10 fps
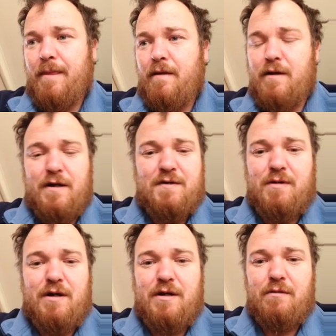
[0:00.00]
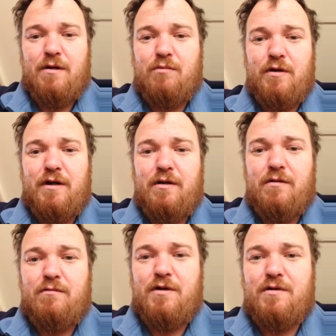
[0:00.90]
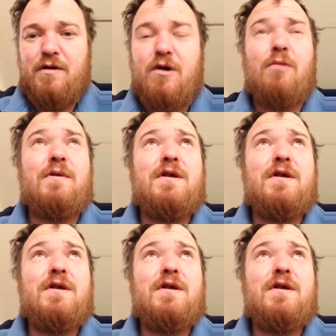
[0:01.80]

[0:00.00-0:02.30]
And that's about it. Won't do any hop